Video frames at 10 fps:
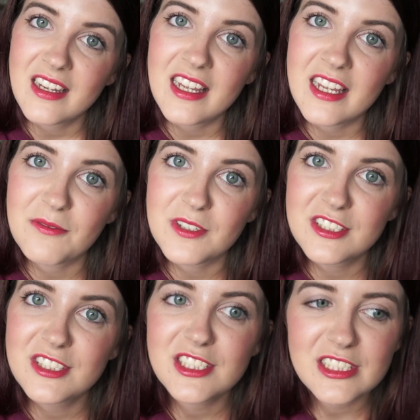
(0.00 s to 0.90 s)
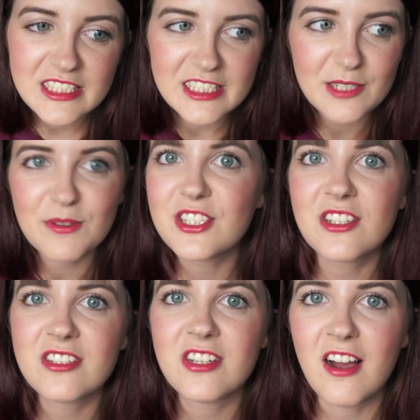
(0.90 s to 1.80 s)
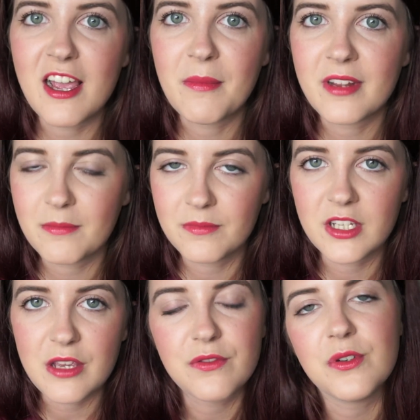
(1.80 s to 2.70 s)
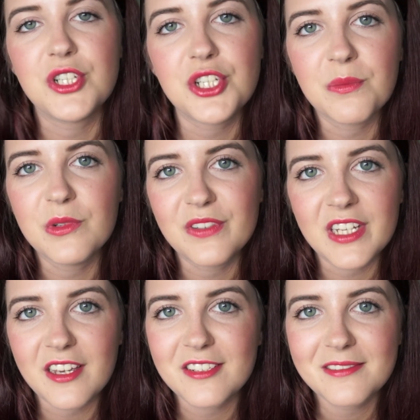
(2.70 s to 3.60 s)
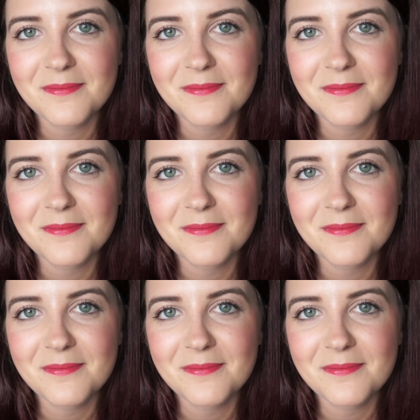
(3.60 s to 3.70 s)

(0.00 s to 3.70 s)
It was a good time, and I'm looking forward to doing more videos.